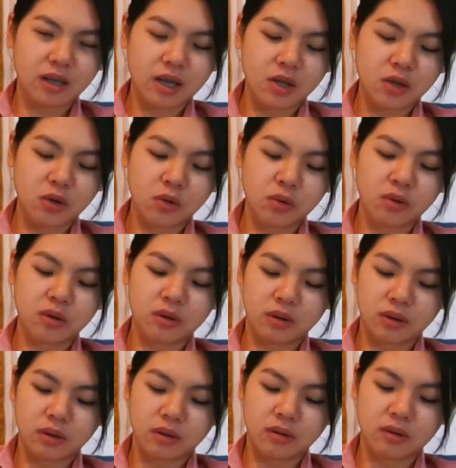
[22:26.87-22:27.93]
I should
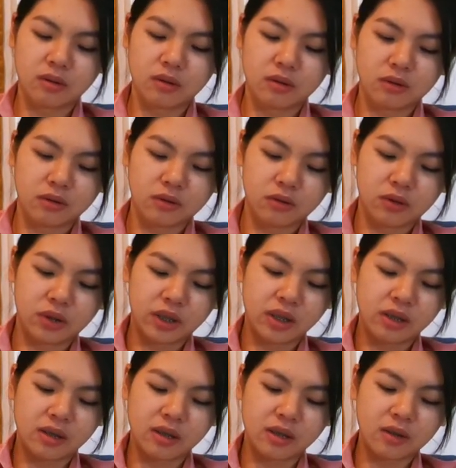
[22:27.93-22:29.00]

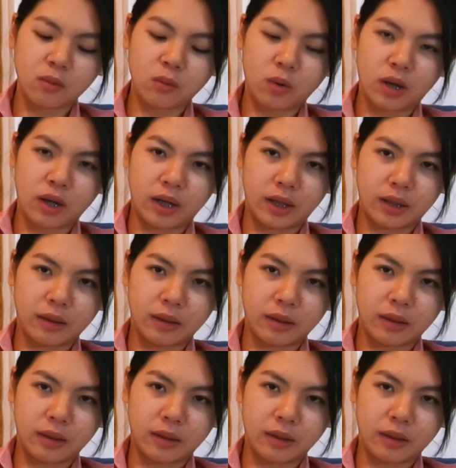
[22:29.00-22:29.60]
drink just wine.